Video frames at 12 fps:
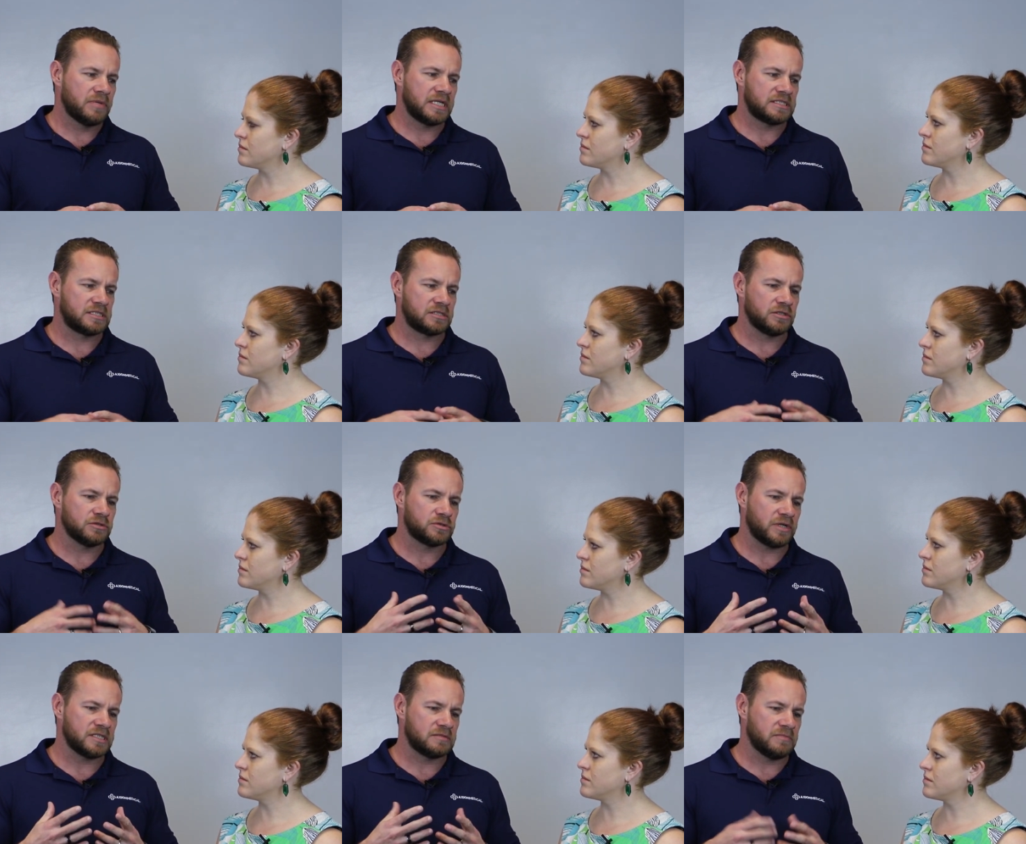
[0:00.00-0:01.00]
Speaker 1: but it's still
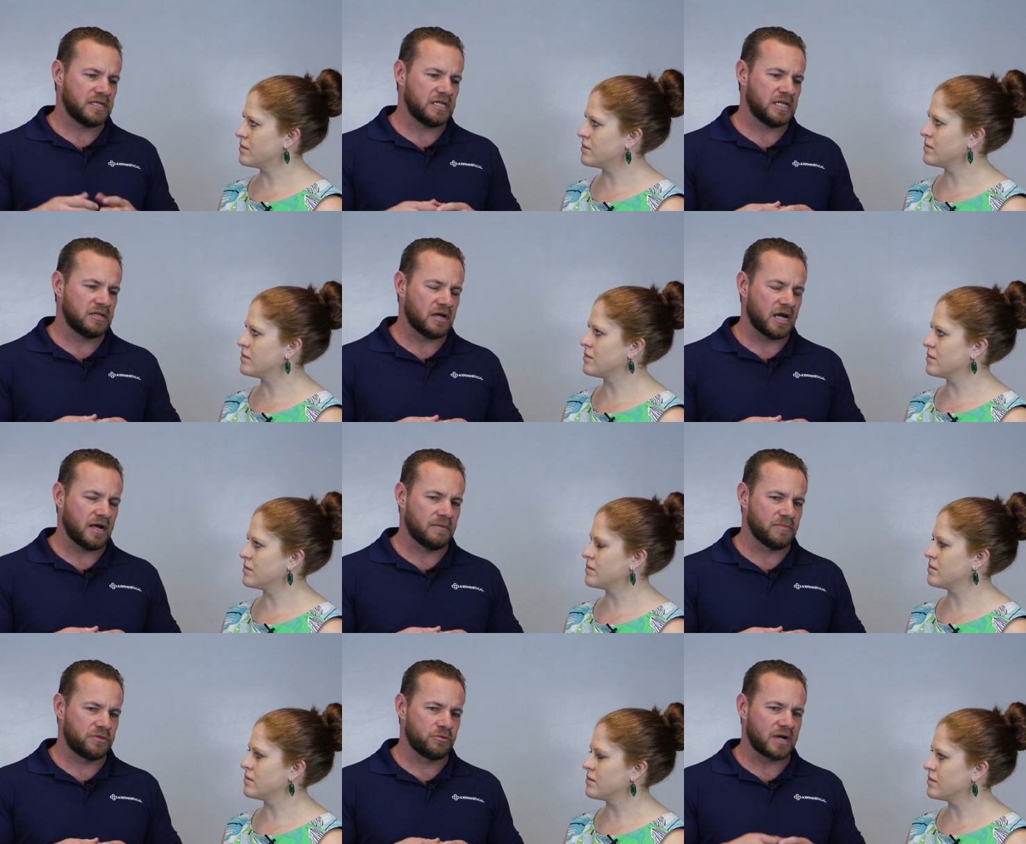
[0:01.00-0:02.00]
transmitted
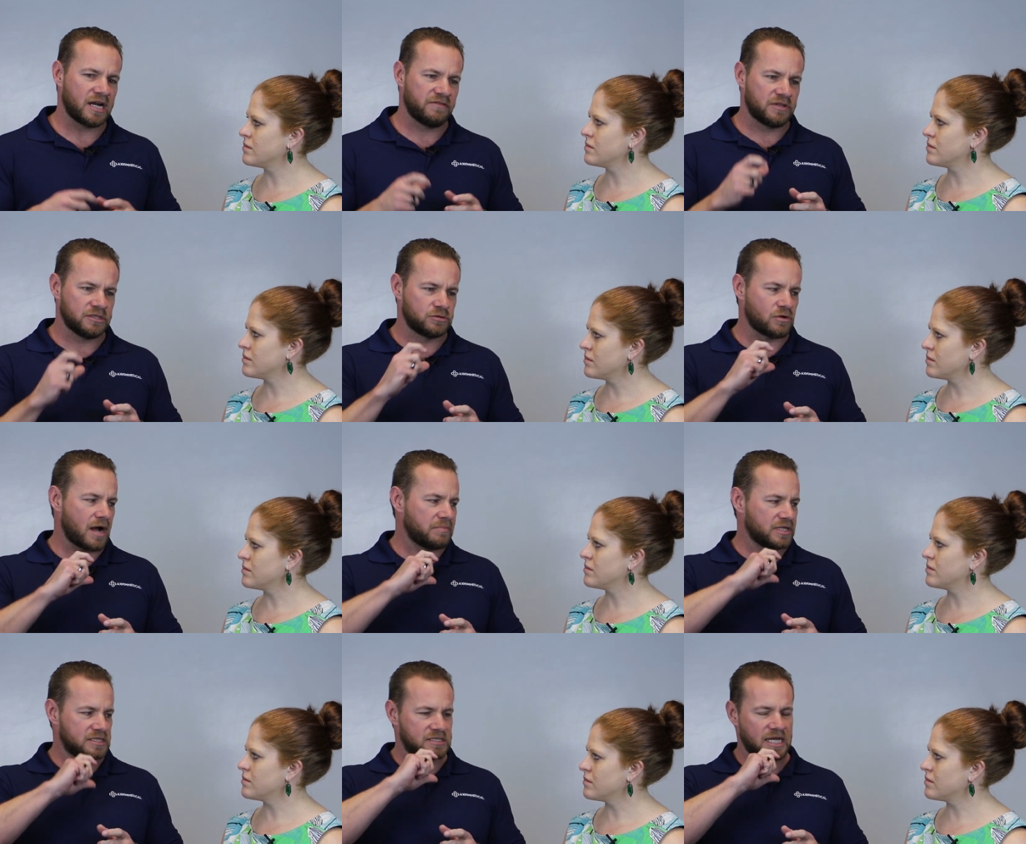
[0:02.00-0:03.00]
through kind of the
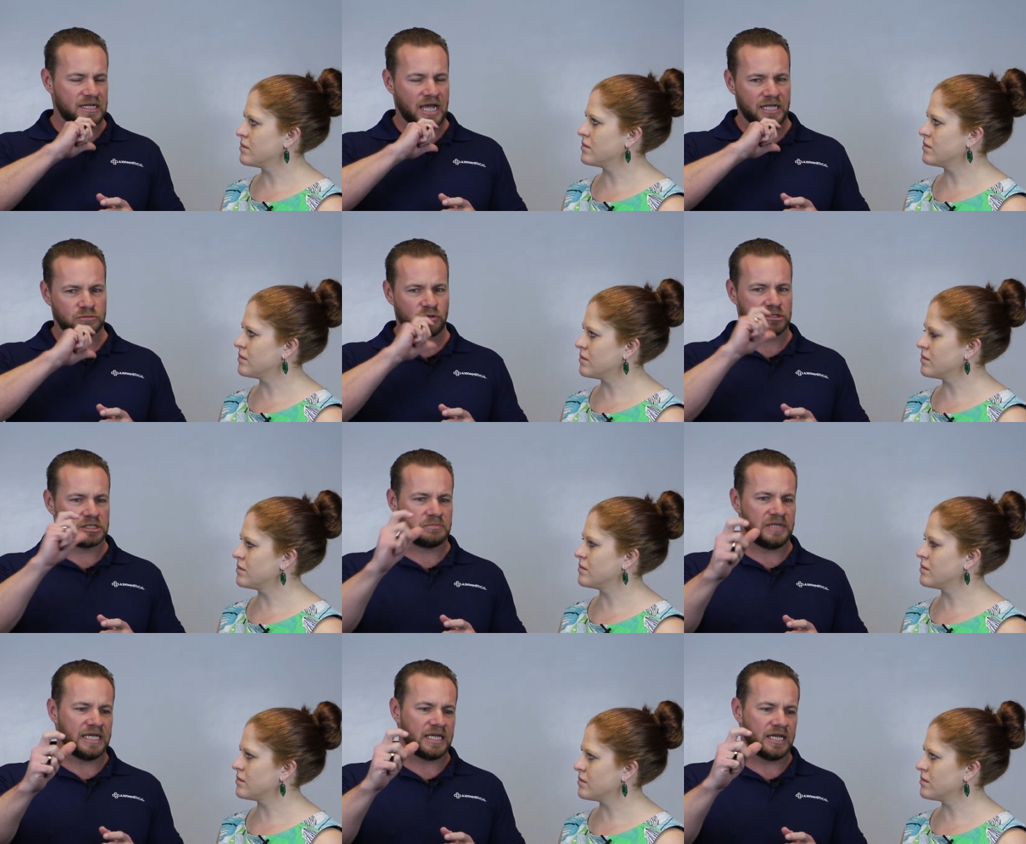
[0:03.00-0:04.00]
droplets that, as we're
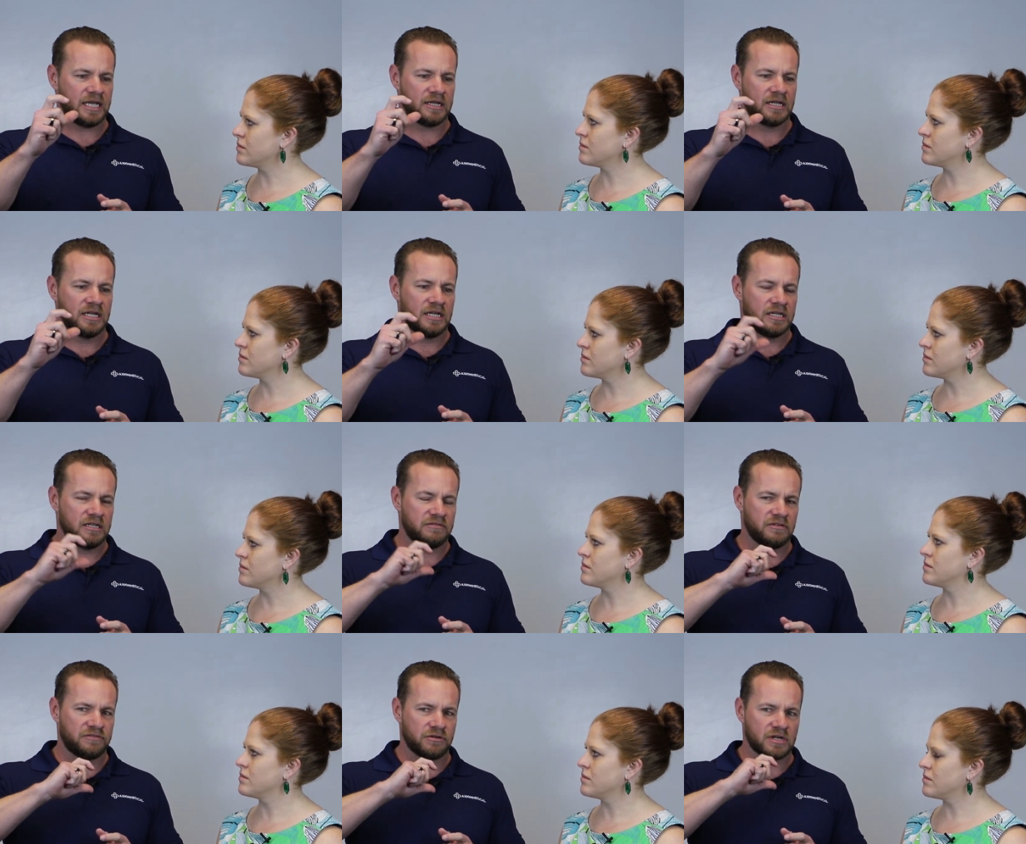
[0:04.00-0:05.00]
speaking,
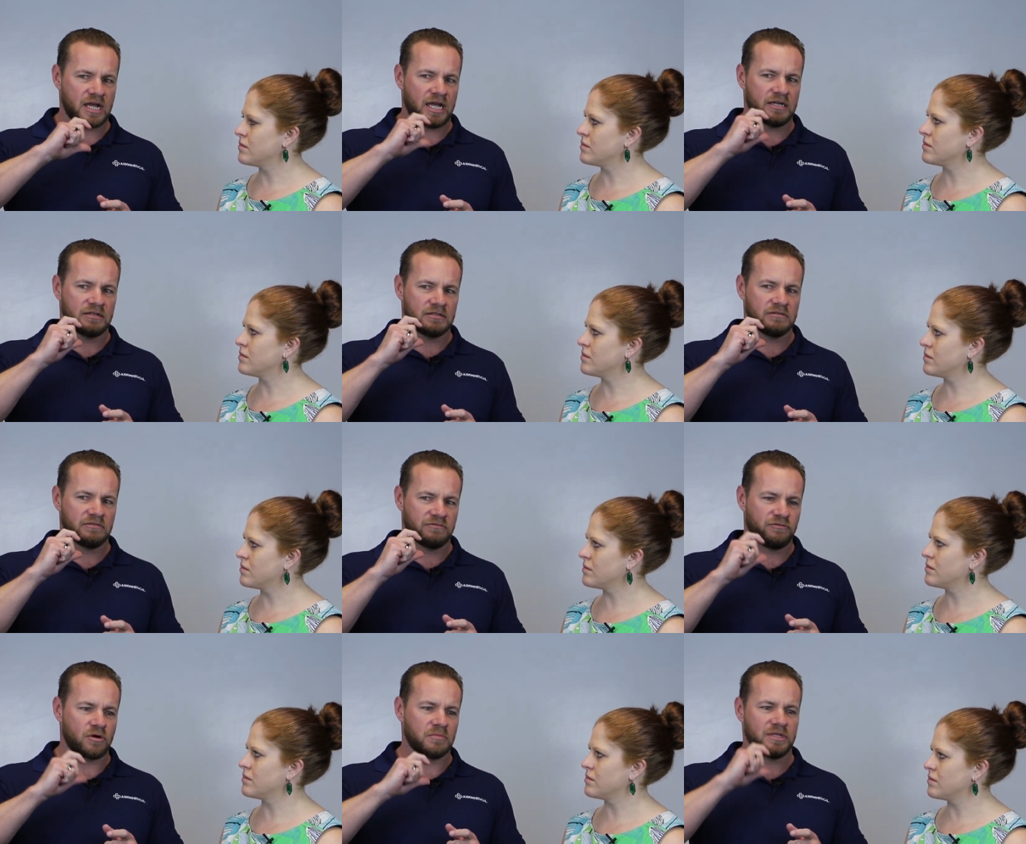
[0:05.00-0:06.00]
even if you're not
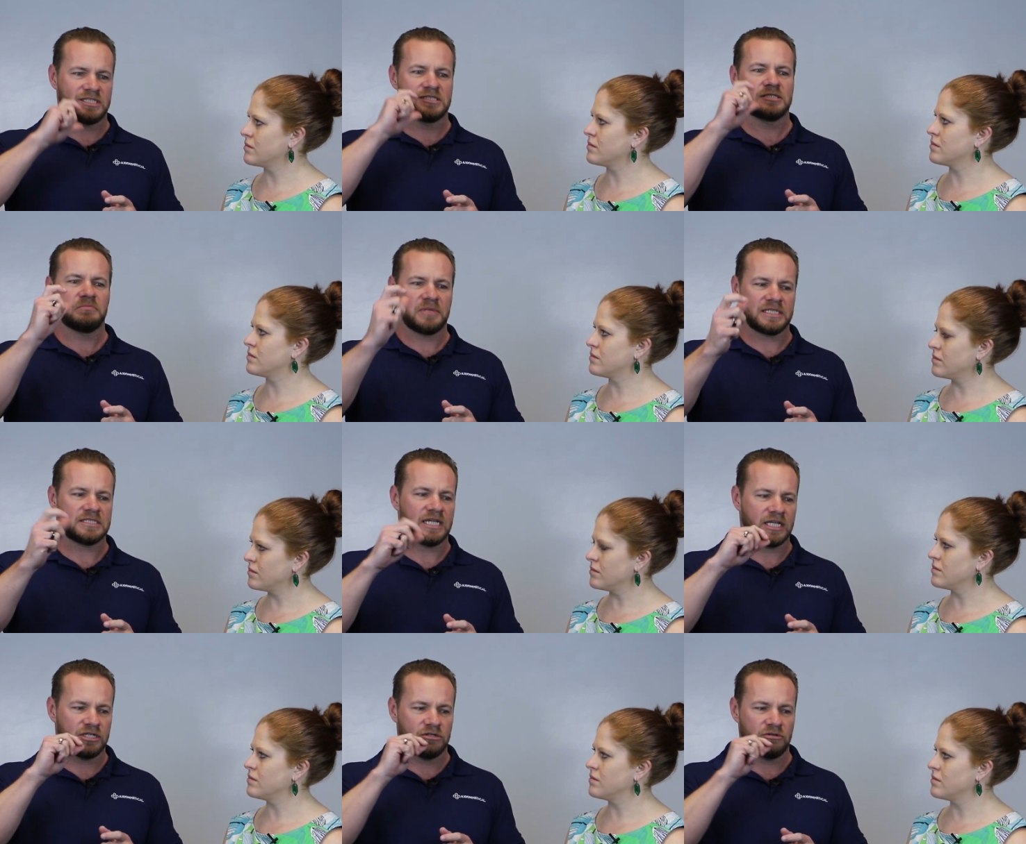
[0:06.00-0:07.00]
formally spitting,